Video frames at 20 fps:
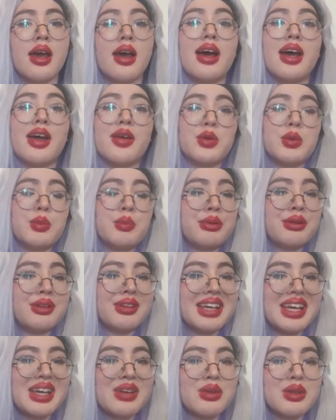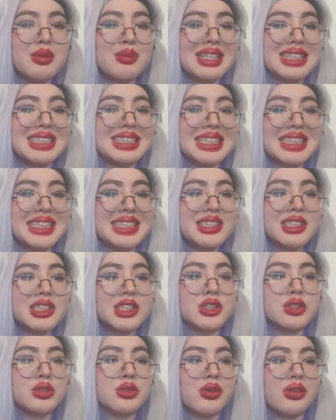I would play with my
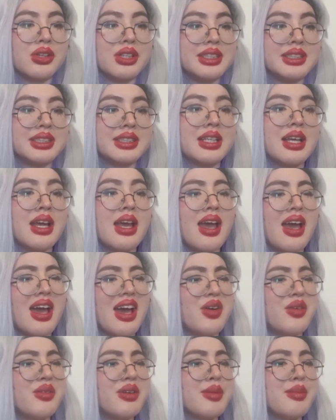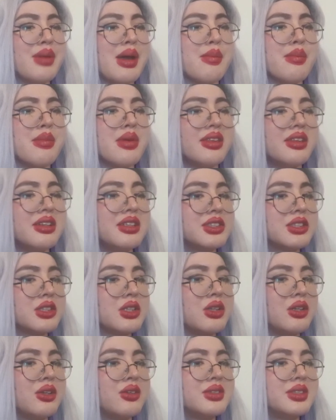sister's toys and wear my mother's
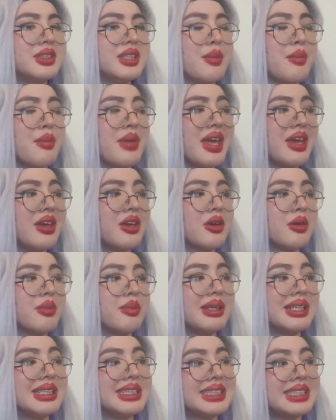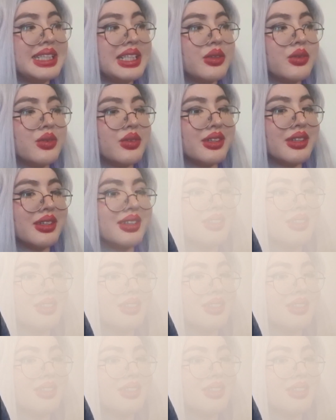clothes and makeup in secret.